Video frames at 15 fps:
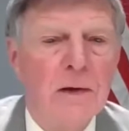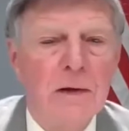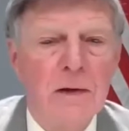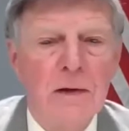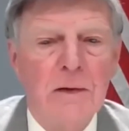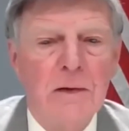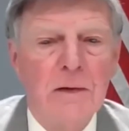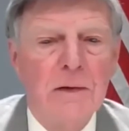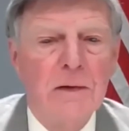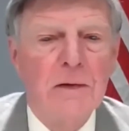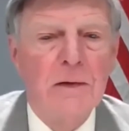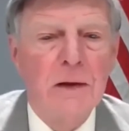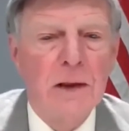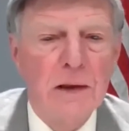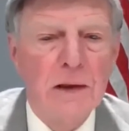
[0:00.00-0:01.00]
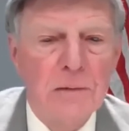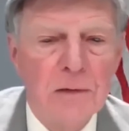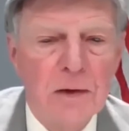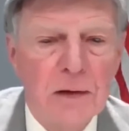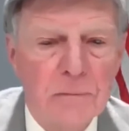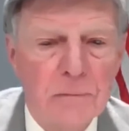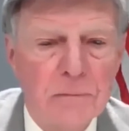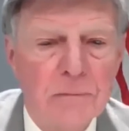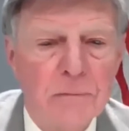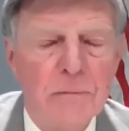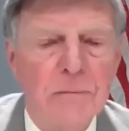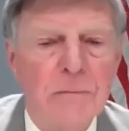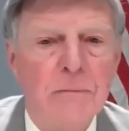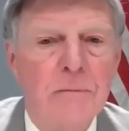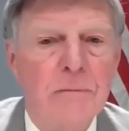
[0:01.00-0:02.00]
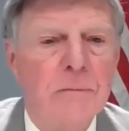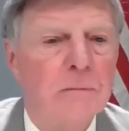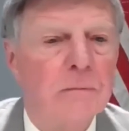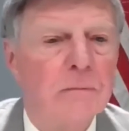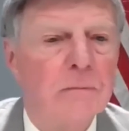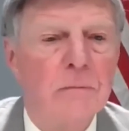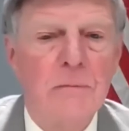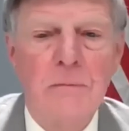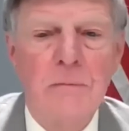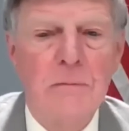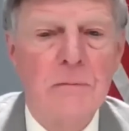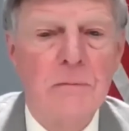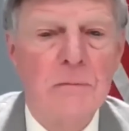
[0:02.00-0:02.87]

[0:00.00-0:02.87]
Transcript: Mr. Mayor, the Public